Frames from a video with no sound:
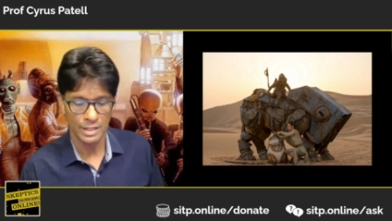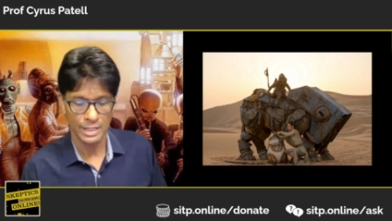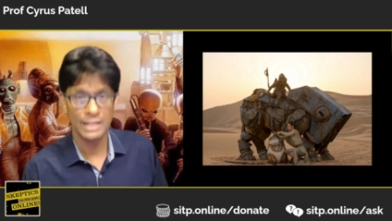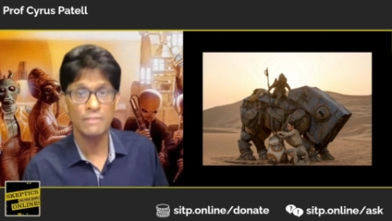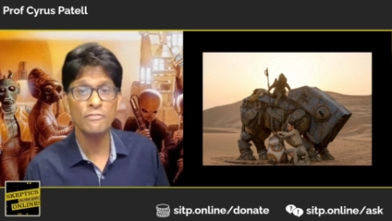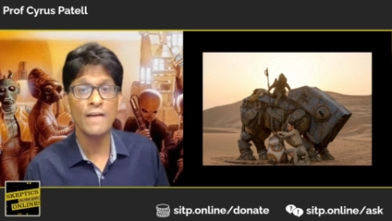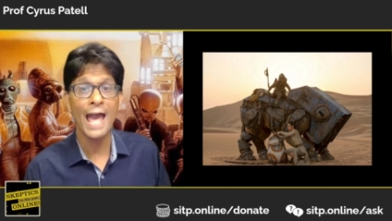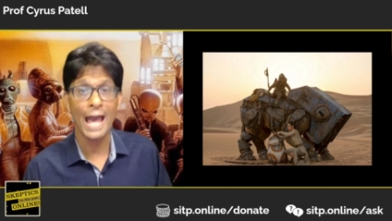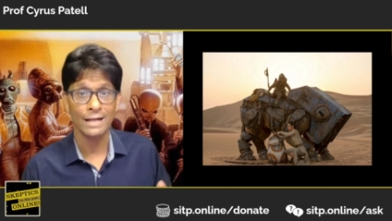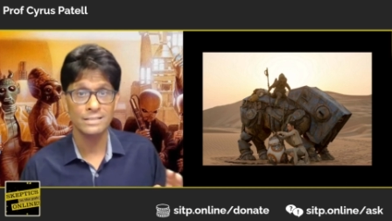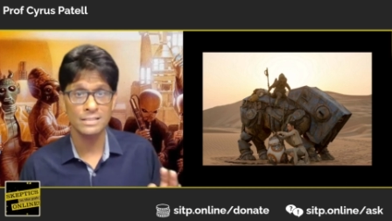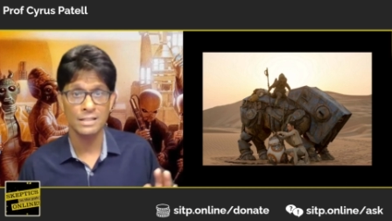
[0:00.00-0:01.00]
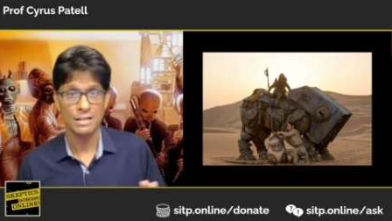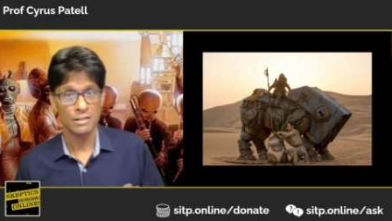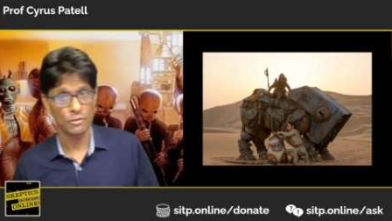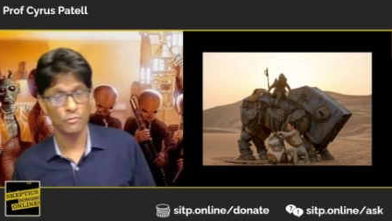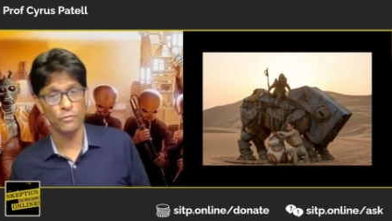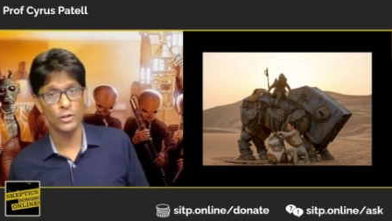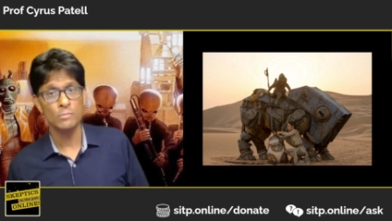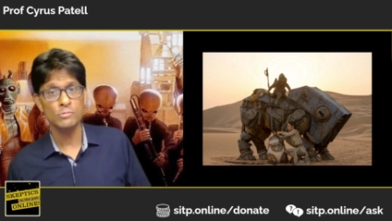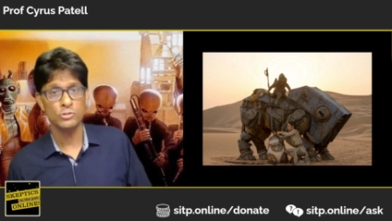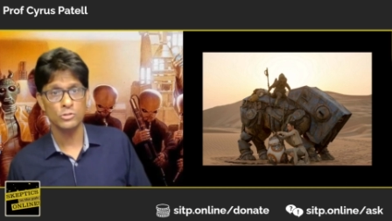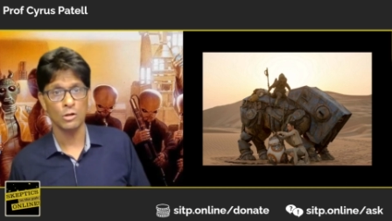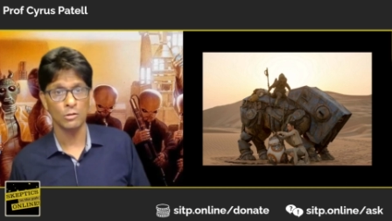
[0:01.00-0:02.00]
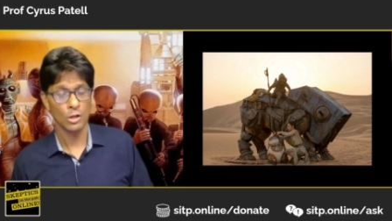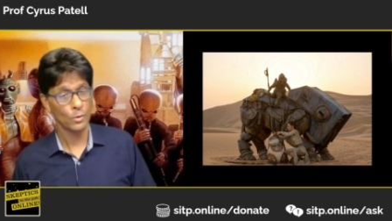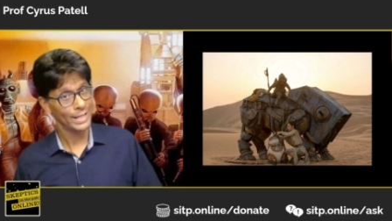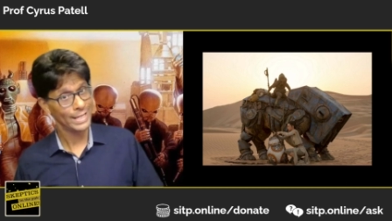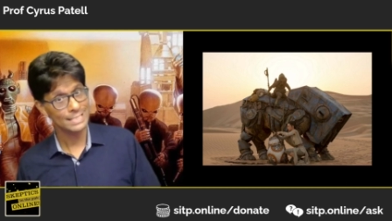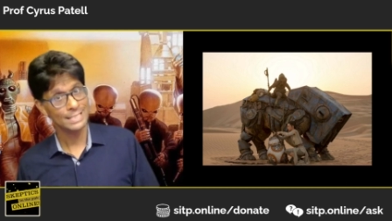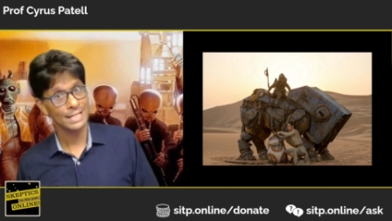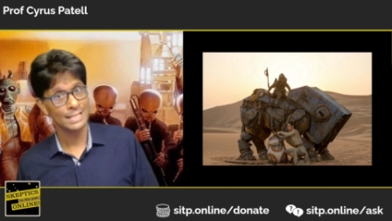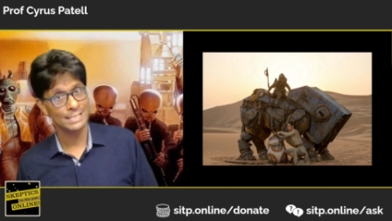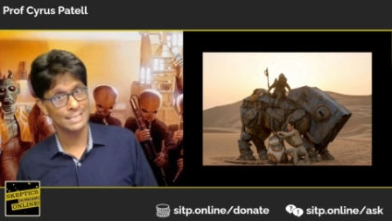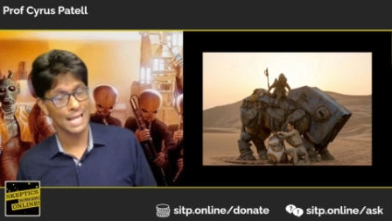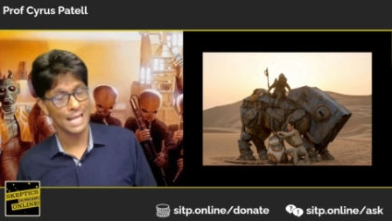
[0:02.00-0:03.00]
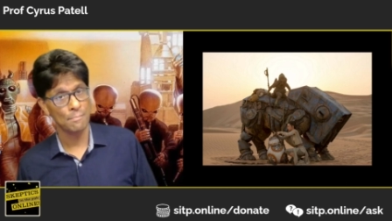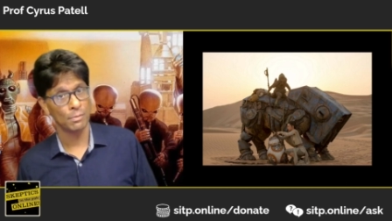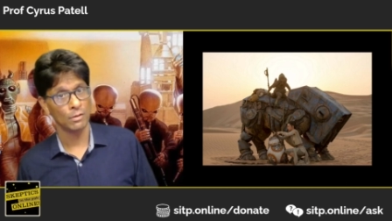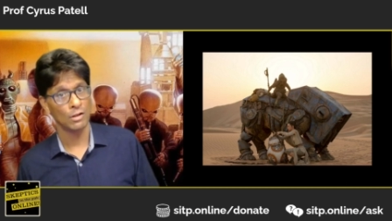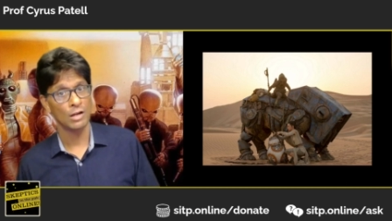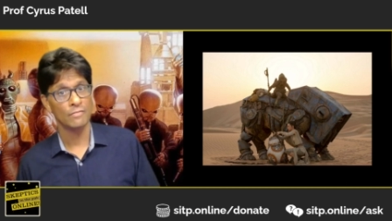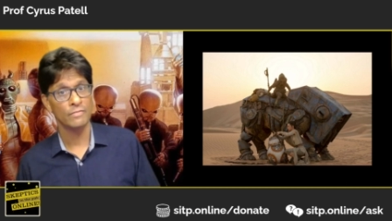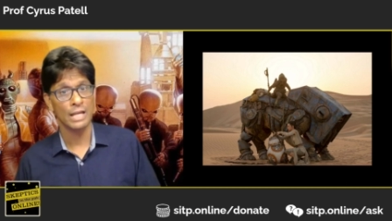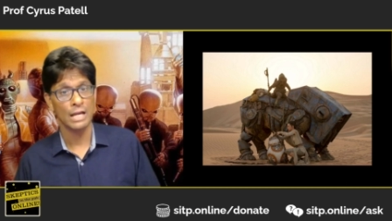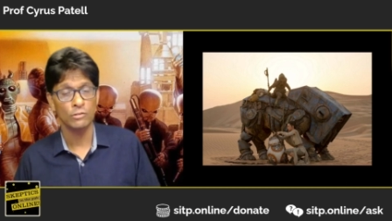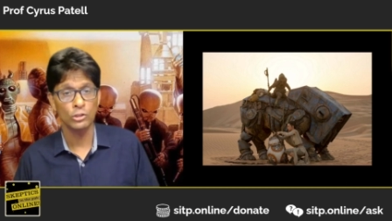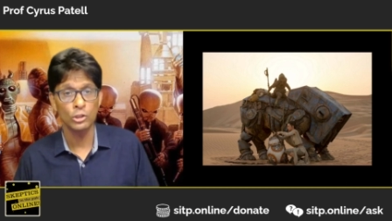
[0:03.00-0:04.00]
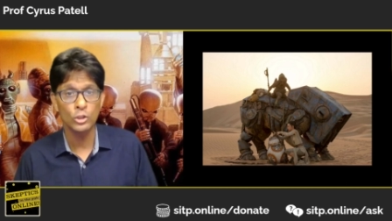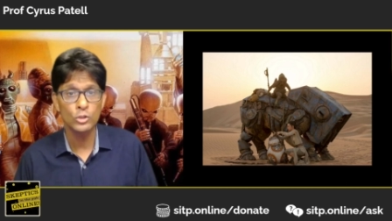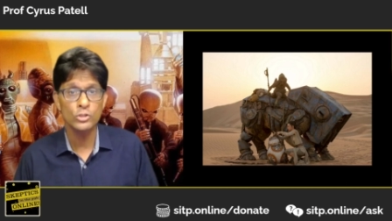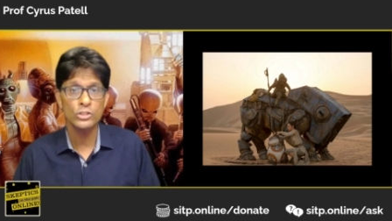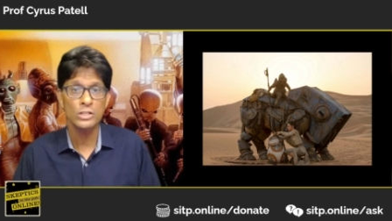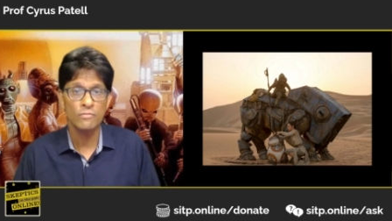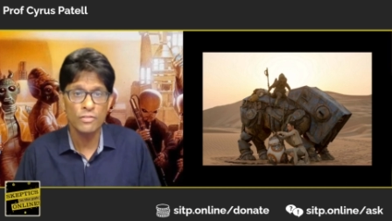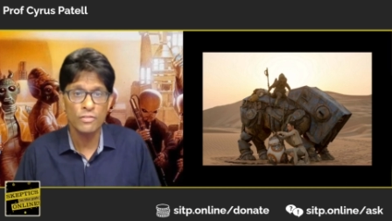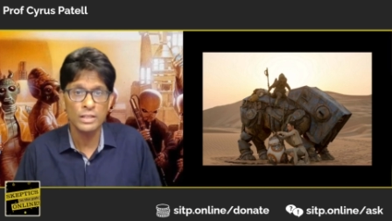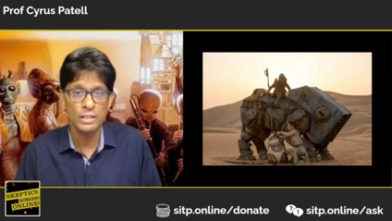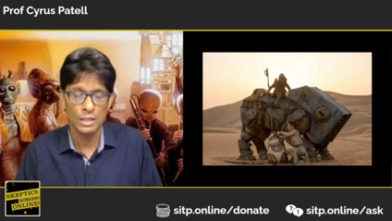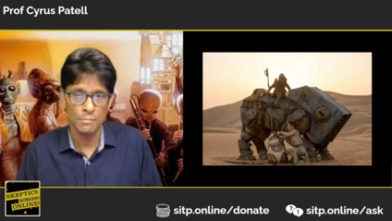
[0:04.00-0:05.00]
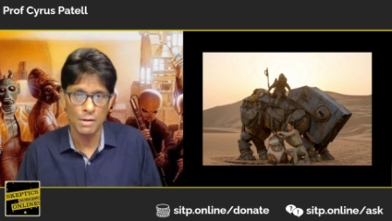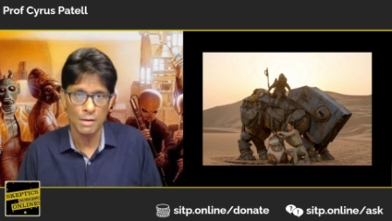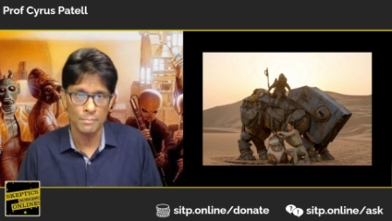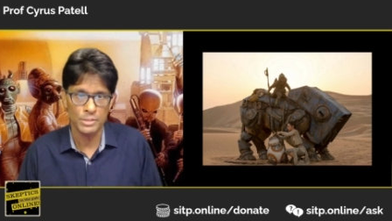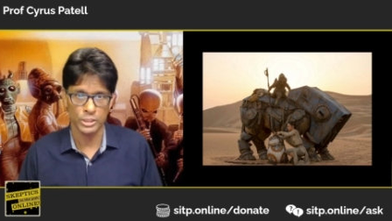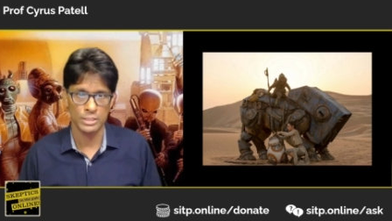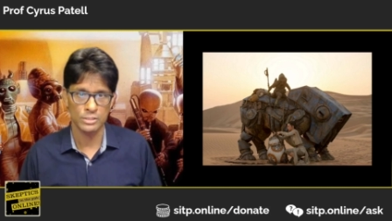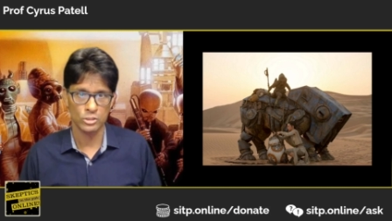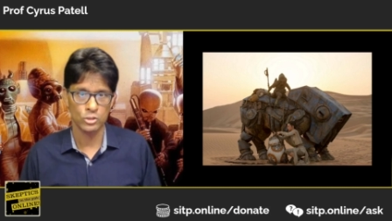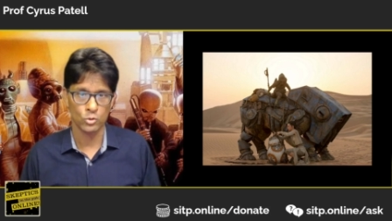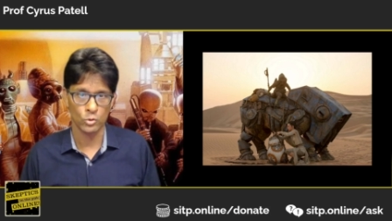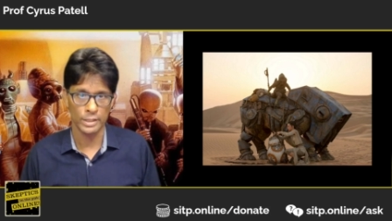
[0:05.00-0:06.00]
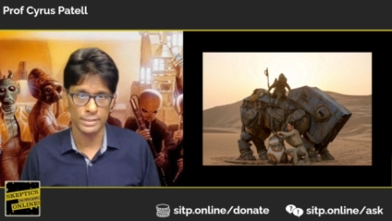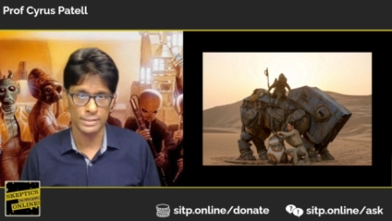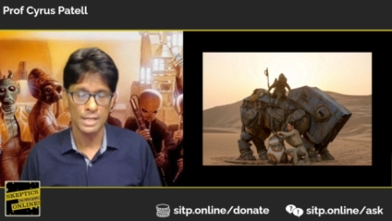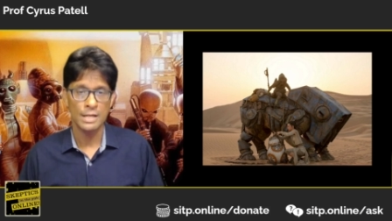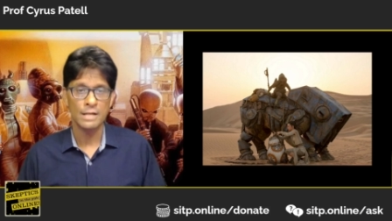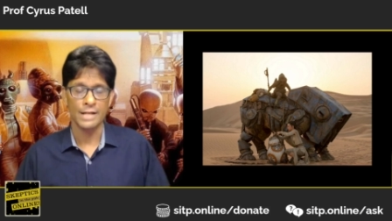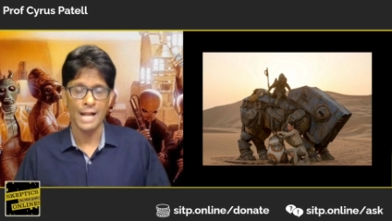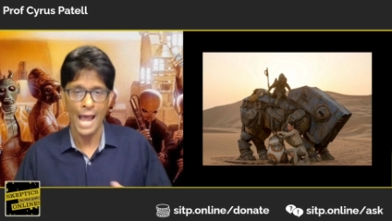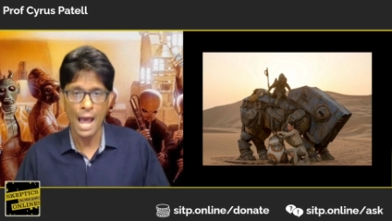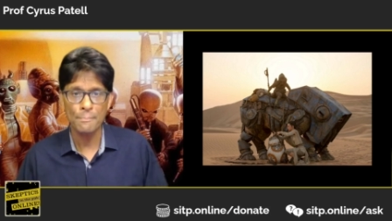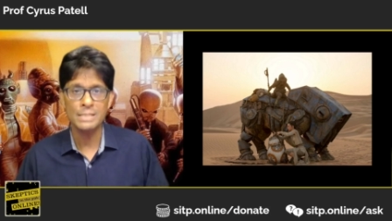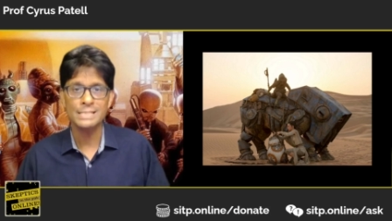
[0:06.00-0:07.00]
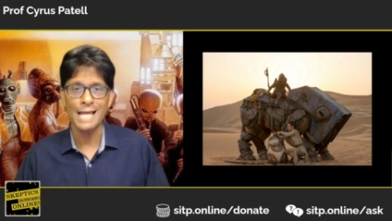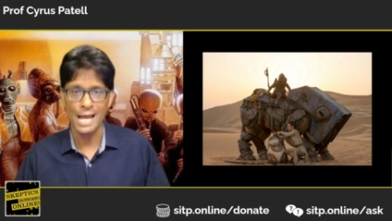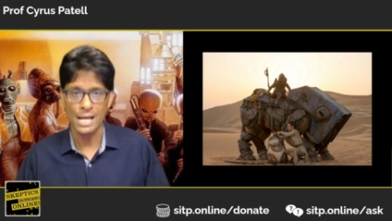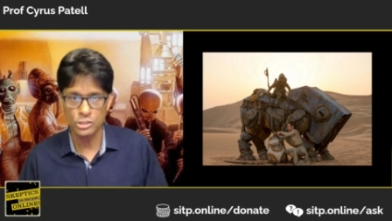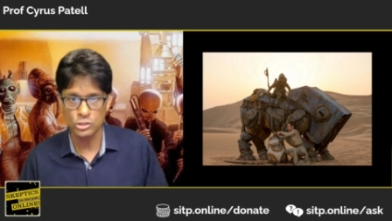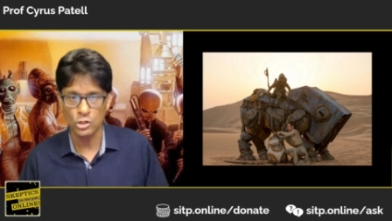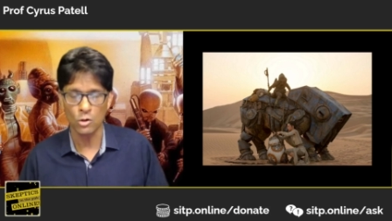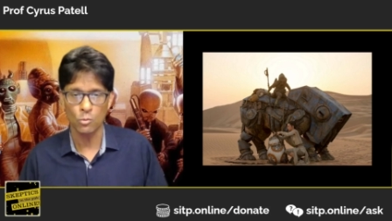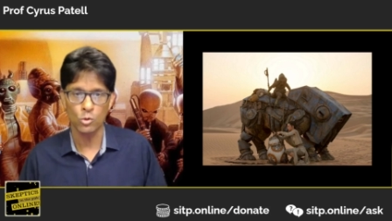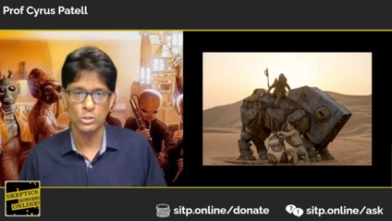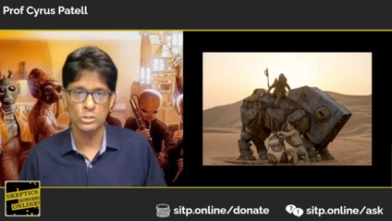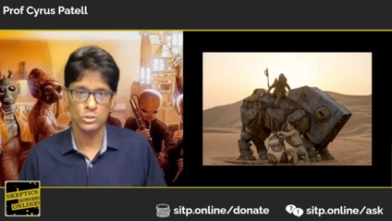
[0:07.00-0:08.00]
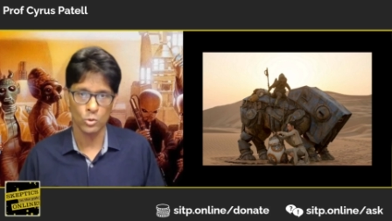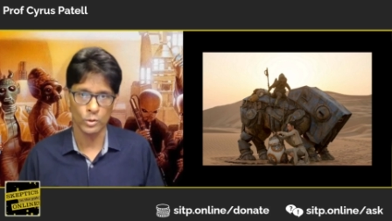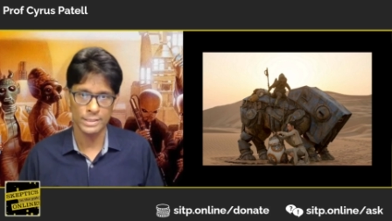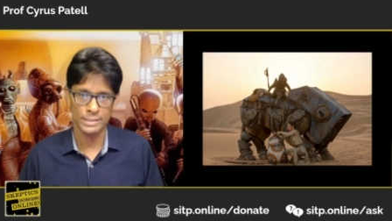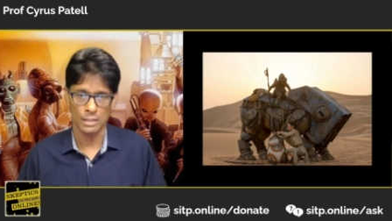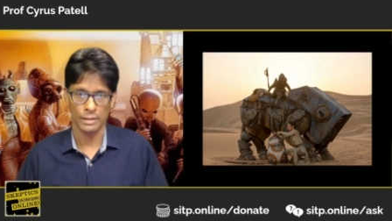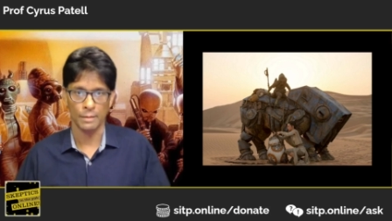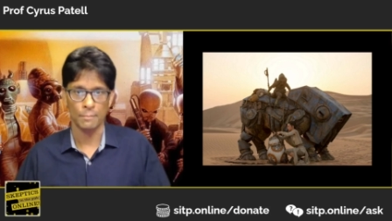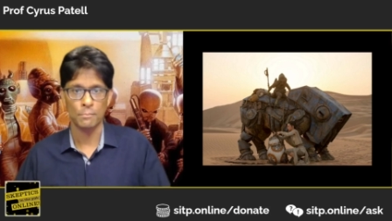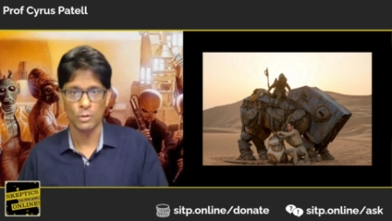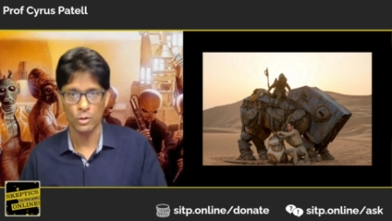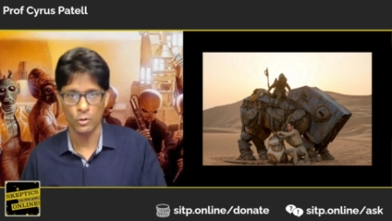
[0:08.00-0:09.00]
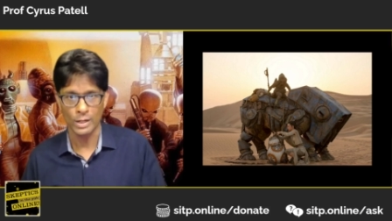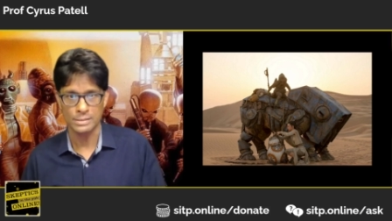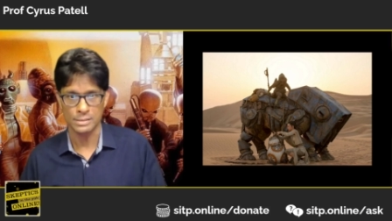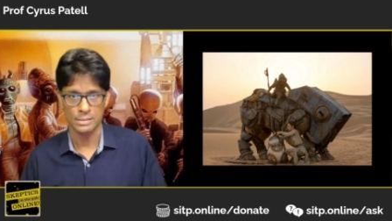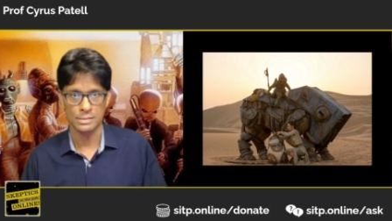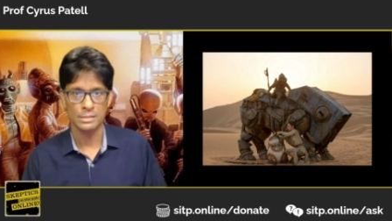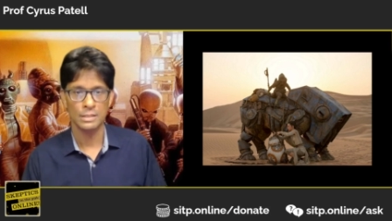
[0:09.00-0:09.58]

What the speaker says: In fact, the film Solo is an example of the evolution of thinking about machines and droids that happens as Star Wars storytelling progresses.